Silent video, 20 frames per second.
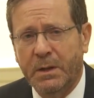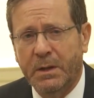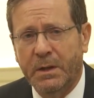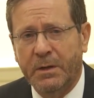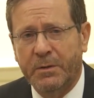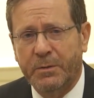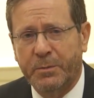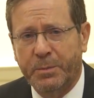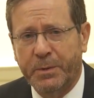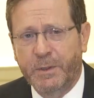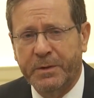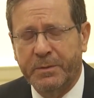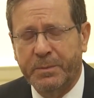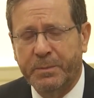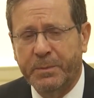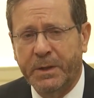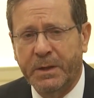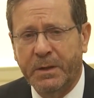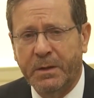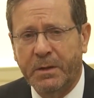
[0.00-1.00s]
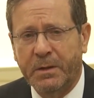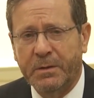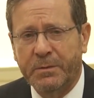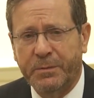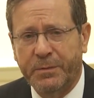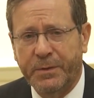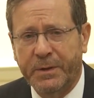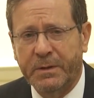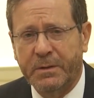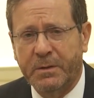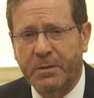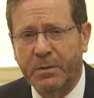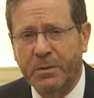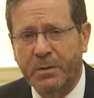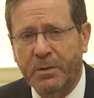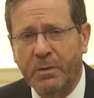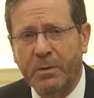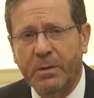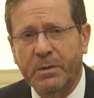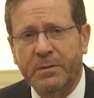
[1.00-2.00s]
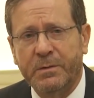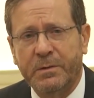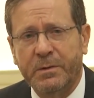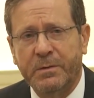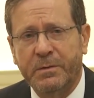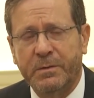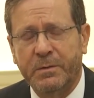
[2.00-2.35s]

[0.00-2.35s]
express my heartfelt condolences